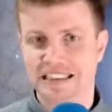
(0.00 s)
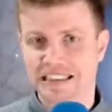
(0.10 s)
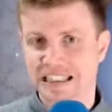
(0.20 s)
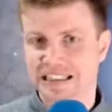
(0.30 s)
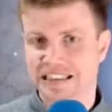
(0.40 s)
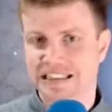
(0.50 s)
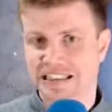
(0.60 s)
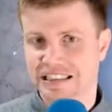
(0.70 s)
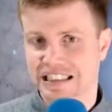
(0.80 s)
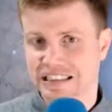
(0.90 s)
6 to
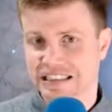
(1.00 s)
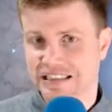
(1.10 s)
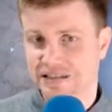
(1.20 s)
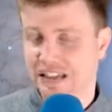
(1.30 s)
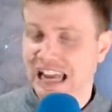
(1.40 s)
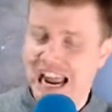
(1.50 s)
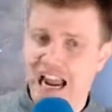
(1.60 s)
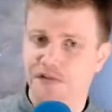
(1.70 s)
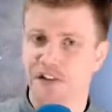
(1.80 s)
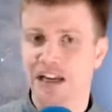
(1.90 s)

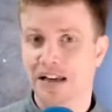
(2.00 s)
6.5,